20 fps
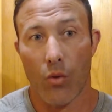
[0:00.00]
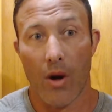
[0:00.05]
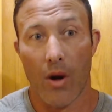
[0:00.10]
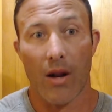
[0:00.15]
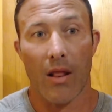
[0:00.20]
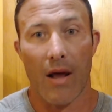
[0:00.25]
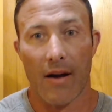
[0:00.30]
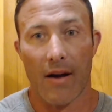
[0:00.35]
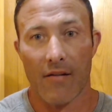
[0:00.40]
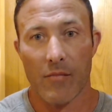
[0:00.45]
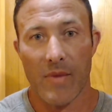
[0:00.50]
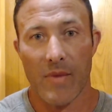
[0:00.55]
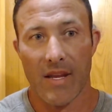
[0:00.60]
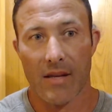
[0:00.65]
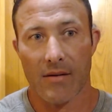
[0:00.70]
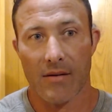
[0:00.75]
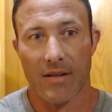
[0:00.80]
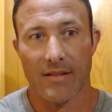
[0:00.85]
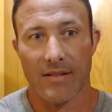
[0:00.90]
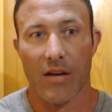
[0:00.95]
quite a lot of
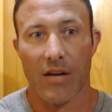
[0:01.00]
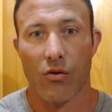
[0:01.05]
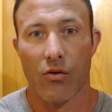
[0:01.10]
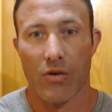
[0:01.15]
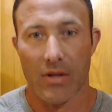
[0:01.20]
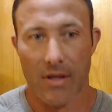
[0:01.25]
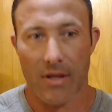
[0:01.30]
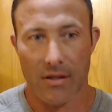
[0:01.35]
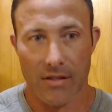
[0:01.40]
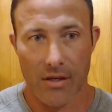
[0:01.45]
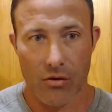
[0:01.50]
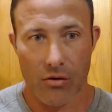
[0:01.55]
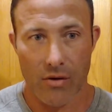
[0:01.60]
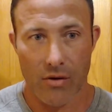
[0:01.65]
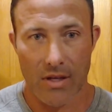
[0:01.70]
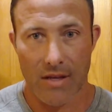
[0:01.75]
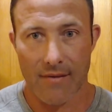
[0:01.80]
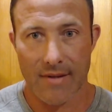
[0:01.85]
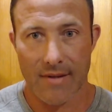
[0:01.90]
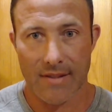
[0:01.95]
meat is that going to is that
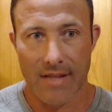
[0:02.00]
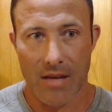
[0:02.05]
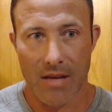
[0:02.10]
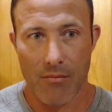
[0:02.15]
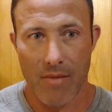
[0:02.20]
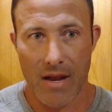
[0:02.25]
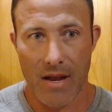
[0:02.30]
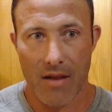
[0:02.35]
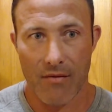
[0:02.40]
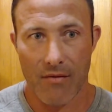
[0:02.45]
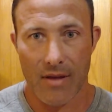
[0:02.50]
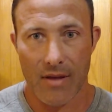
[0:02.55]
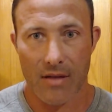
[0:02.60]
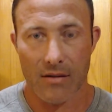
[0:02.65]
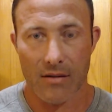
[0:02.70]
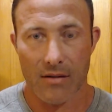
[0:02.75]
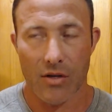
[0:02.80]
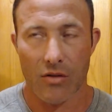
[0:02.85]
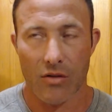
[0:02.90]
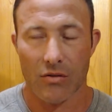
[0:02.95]
going to give the same benefit
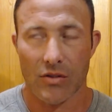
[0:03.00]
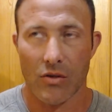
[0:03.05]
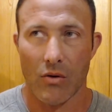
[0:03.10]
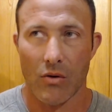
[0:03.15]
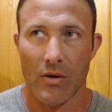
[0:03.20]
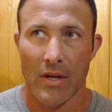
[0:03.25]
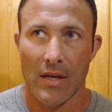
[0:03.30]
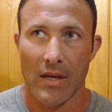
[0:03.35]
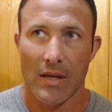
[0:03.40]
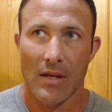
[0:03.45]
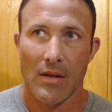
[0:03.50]
you know so